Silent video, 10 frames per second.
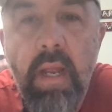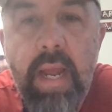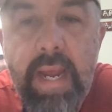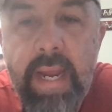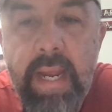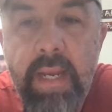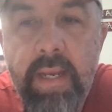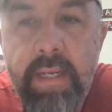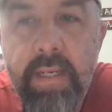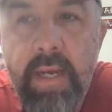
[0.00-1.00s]
And they
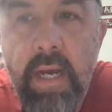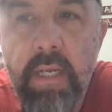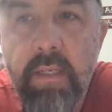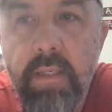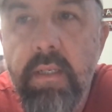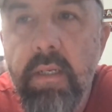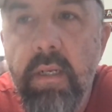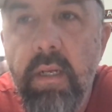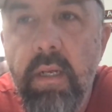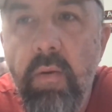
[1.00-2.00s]
did not
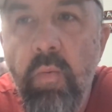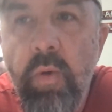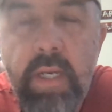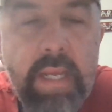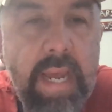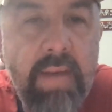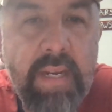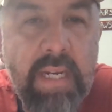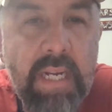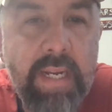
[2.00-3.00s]
really have a
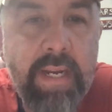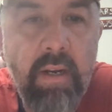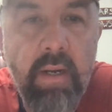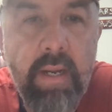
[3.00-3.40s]
clear